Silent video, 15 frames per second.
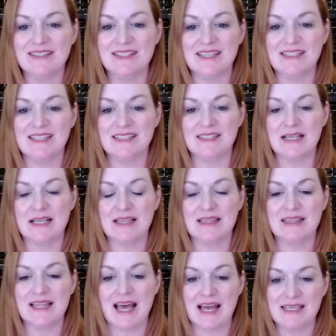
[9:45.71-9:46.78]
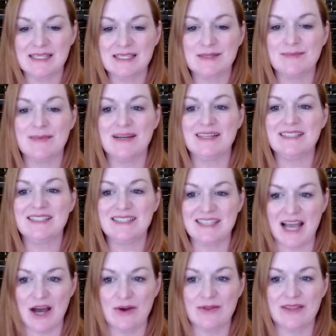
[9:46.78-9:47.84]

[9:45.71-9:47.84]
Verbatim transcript: This is Lasma South.